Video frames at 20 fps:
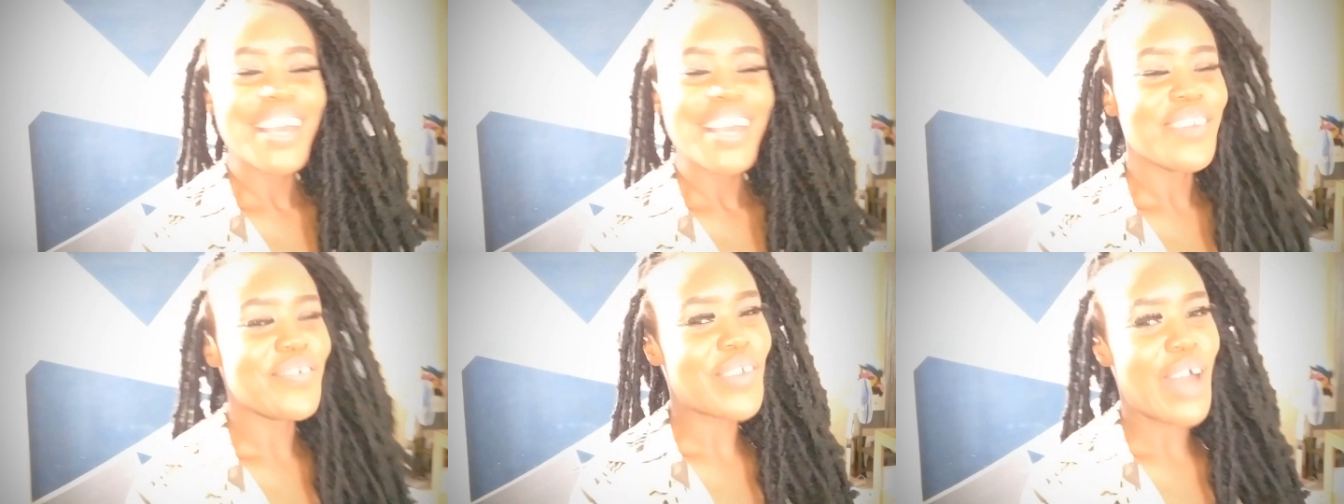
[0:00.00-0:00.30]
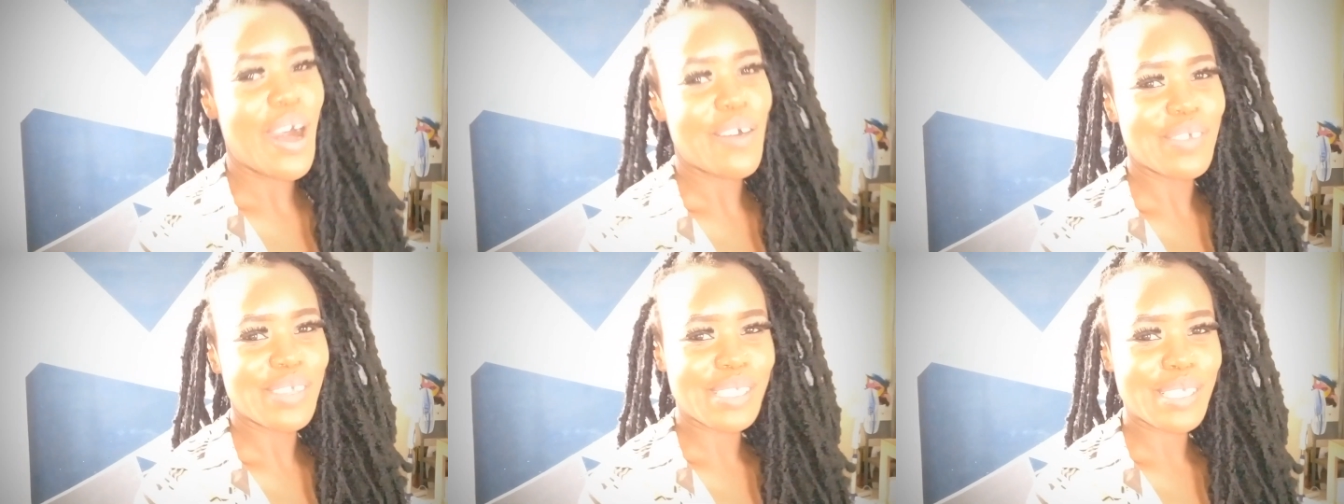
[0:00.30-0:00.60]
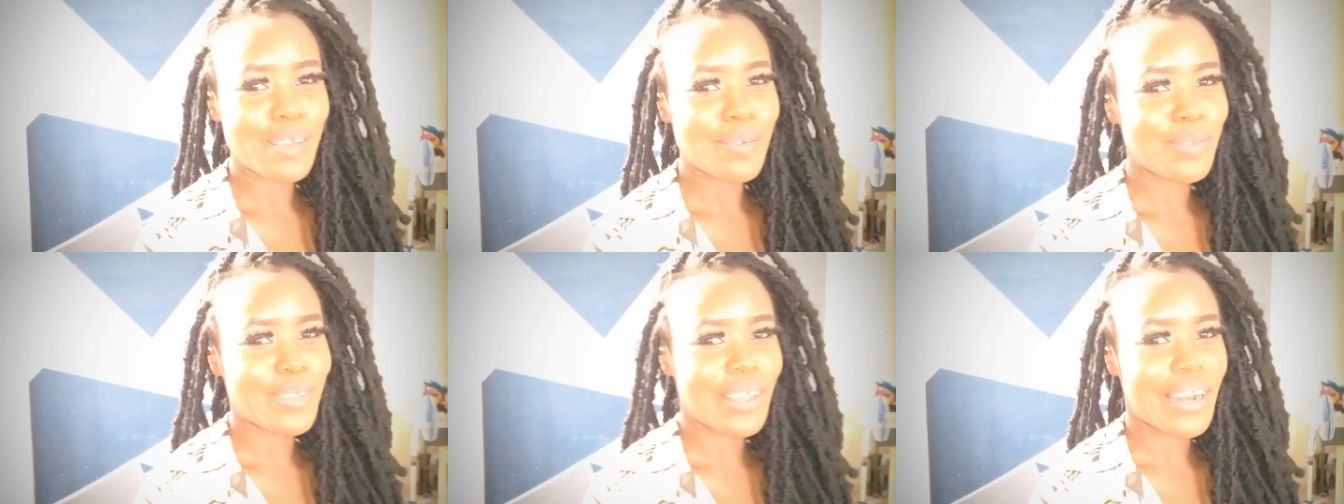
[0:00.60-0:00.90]
If you haven't
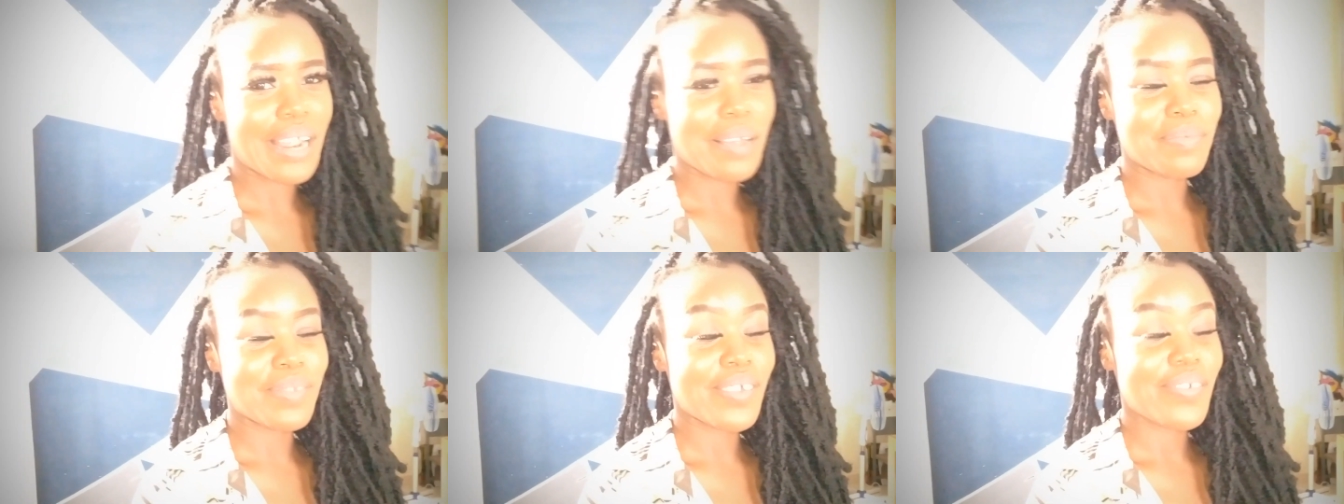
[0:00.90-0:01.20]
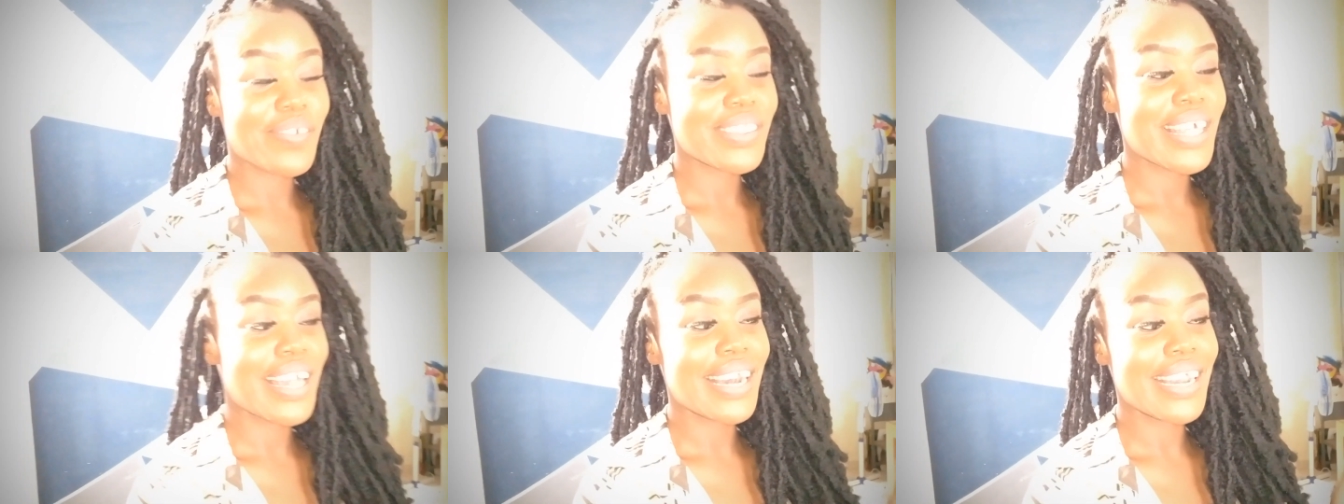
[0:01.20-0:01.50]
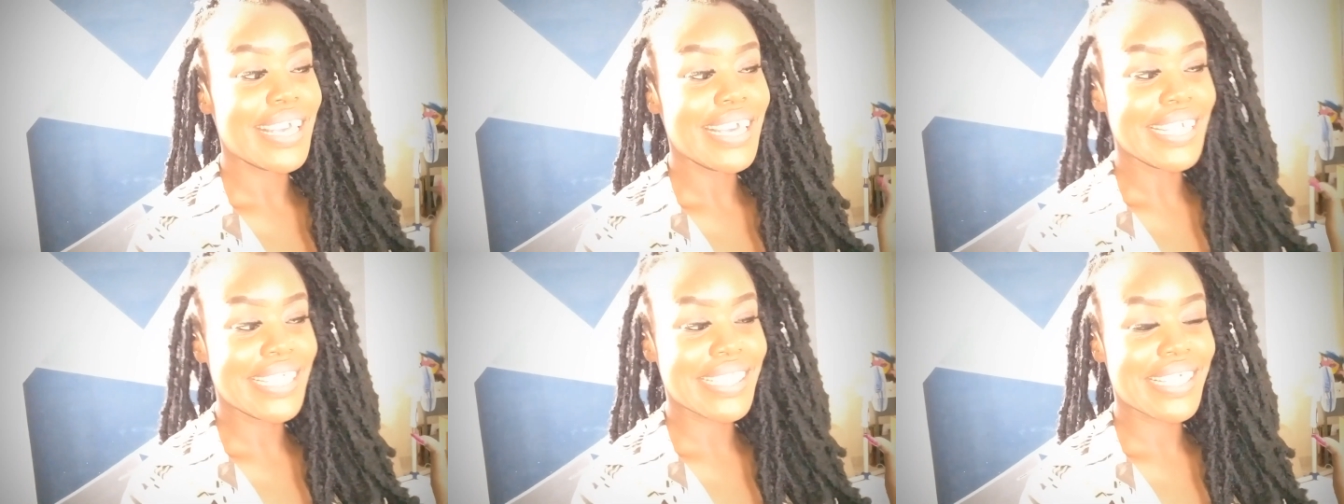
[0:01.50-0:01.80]
subscribed,
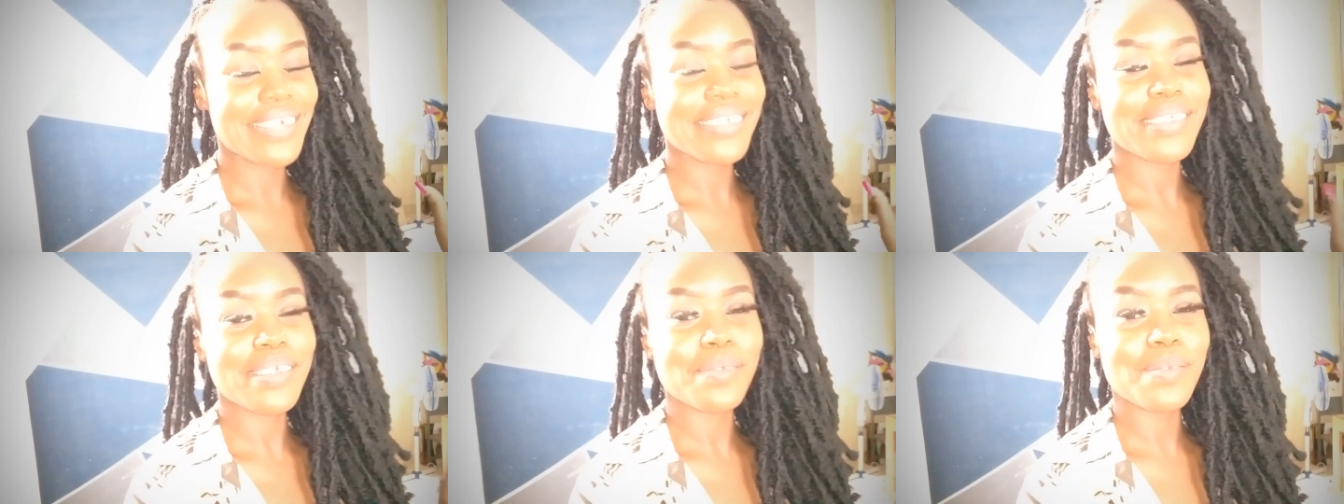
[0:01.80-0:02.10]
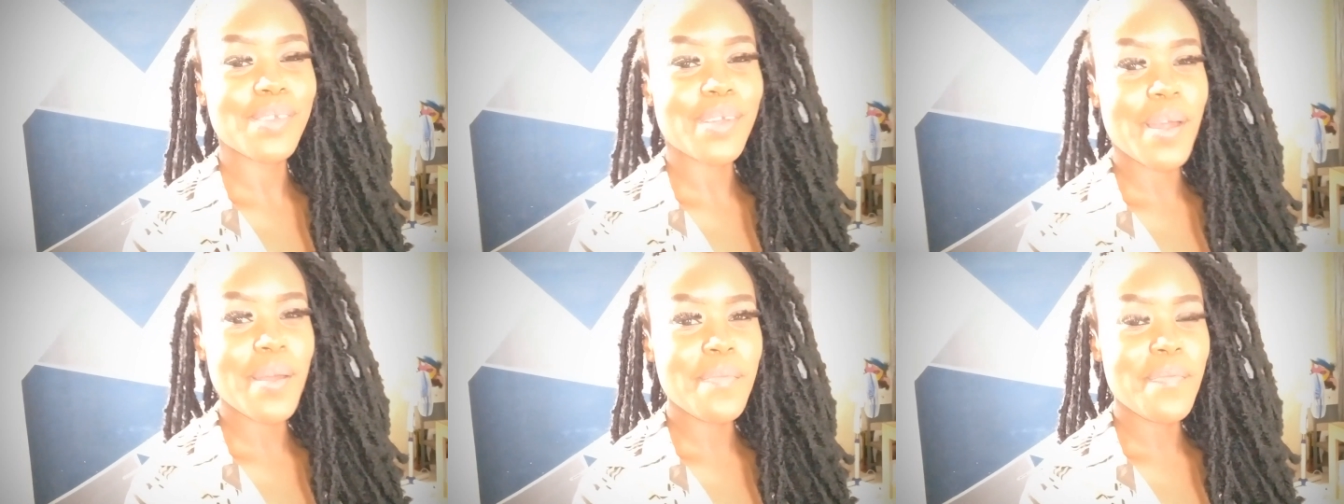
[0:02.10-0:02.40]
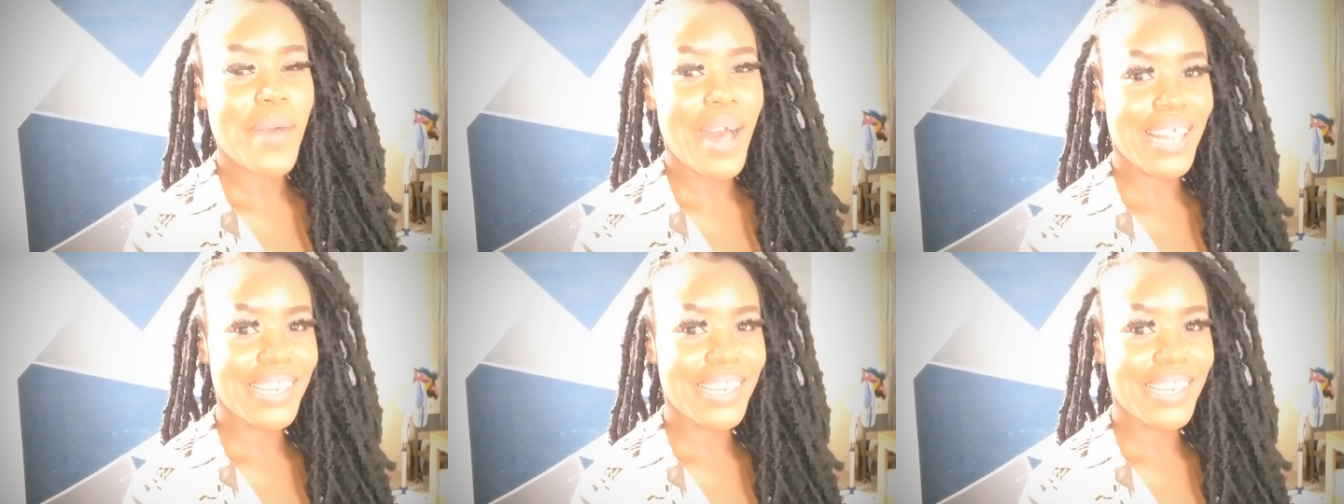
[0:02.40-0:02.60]
definitely hit the subscribe